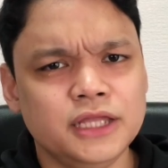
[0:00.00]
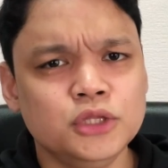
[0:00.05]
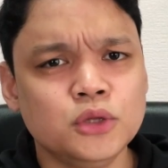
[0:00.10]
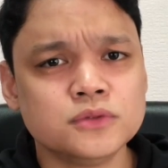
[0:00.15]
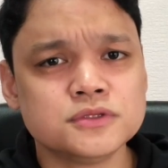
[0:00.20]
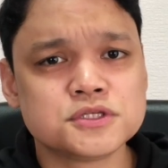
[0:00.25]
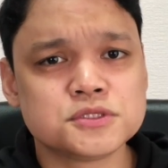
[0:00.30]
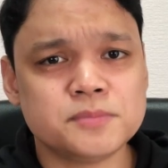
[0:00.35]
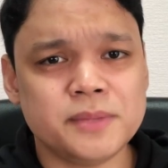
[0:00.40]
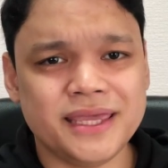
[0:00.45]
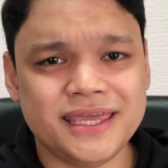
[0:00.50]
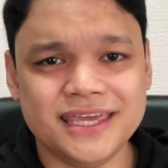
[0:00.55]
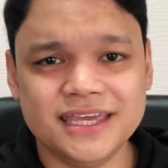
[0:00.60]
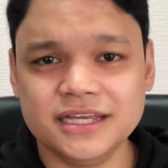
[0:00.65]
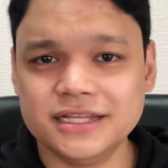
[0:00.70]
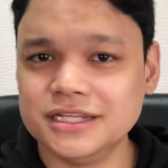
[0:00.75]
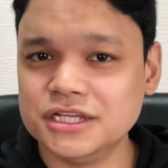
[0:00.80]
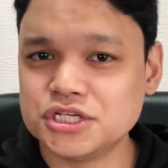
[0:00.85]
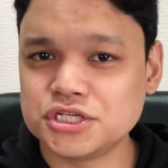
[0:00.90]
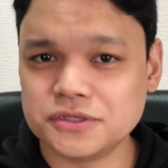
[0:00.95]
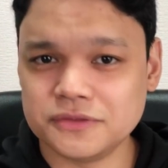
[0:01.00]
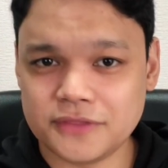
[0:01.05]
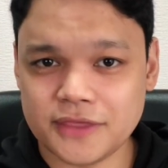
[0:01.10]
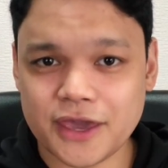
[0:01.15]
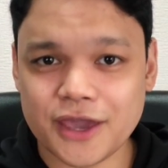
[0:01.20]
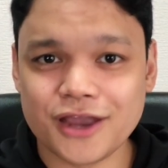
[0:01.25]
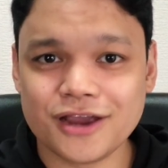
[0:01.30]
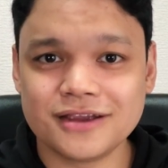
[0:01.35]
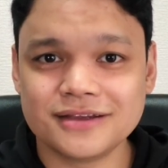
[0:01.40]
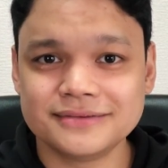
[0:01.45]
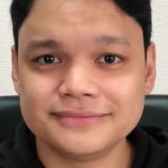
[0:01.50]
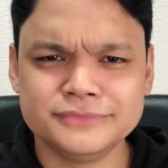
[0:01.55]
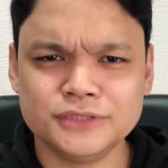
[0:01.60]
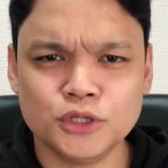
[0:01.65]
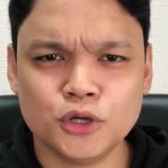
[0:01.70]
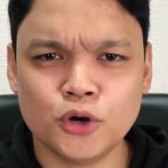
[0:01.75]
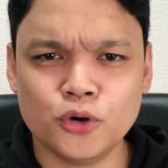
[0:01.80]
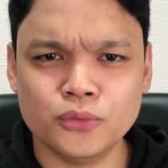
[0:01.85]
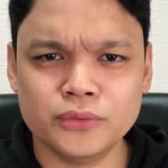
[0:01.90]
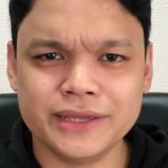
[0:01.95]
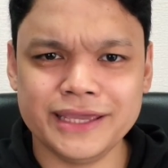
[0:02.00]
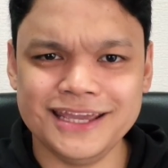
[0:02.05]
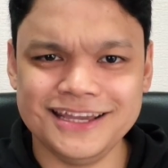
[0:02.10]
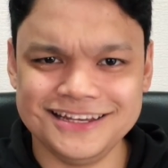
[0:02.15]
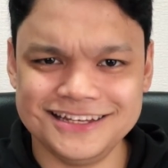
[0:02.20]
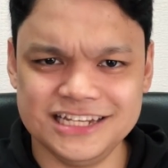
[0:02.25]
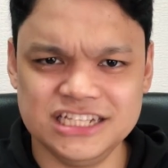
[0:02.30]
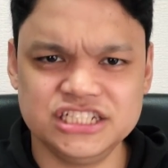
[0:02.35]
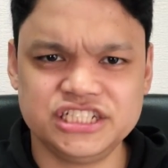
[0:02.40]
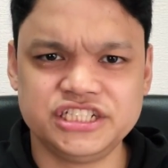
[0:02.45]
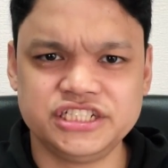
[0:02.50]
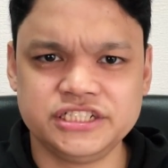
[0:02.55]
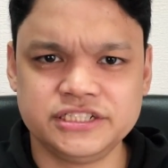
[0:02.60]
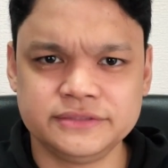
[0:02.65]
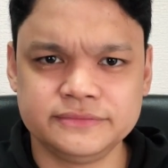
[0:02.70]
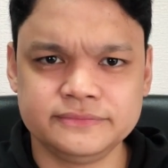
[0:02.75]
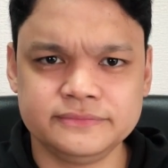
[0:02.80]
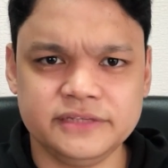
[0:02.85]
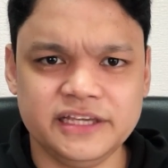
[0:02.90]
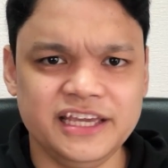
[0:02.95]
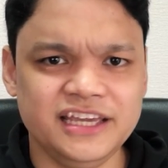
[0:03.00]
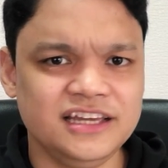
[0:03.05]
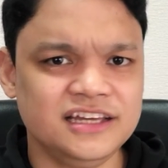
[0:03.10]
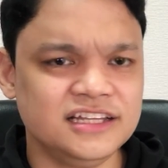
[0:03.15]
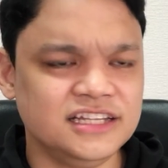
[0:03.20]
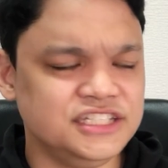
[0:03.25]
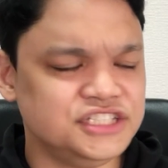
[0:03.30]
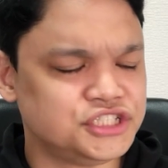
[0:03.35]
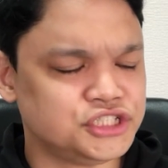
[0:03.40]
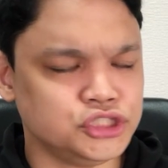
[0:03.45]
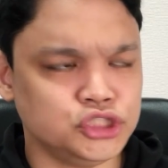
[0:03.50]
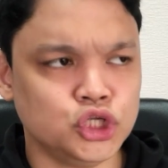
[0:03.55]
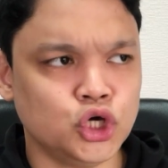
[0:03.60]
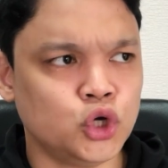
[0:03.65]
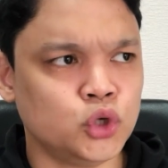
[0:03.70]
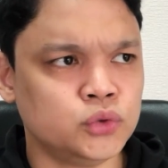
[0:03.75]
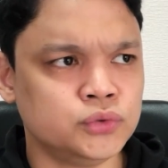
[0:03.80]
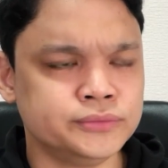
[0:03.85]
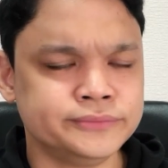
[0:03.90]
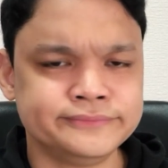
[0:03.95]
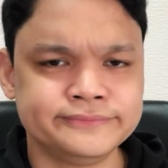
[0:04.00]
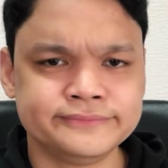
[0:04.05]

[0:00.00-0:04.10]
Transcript: don't speak English there. No, English no.